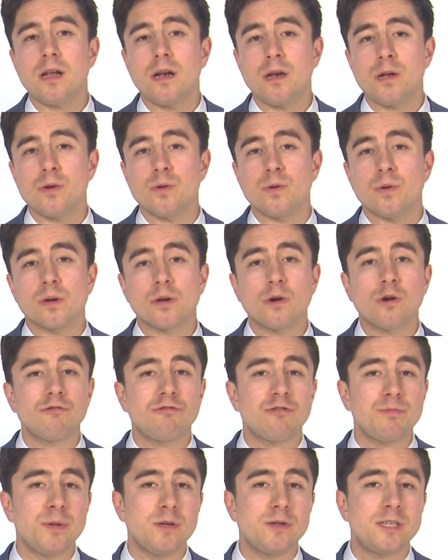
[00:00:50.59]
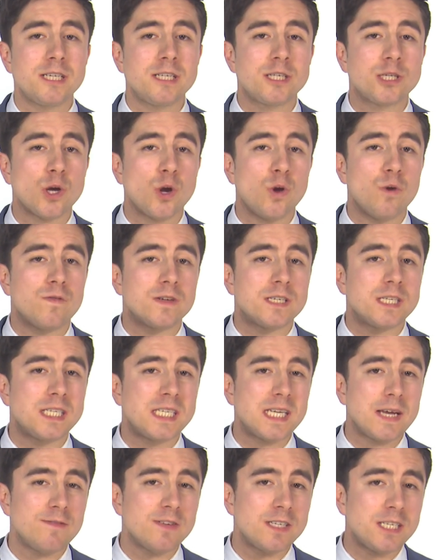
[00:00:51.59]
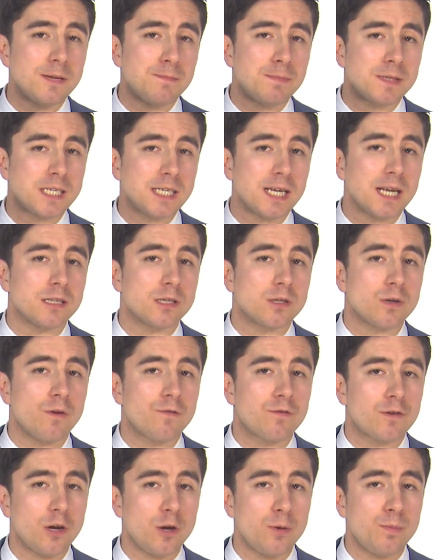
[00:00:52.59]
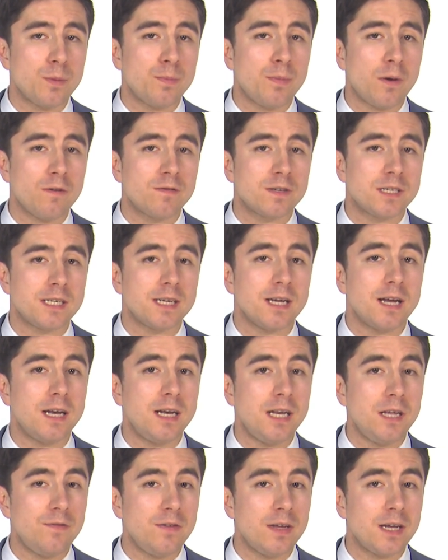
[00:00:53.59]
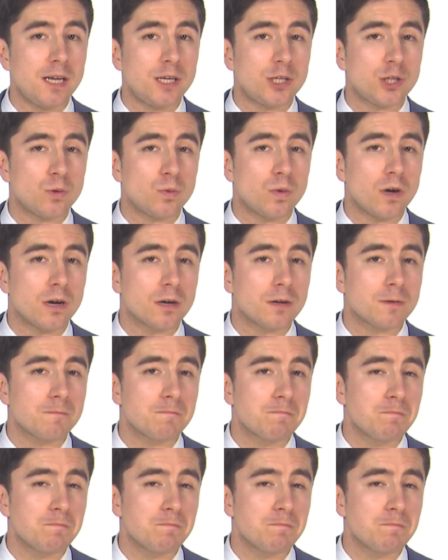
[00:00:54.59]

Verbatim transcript: alone contributed to over 70% of global poverty alleviation work.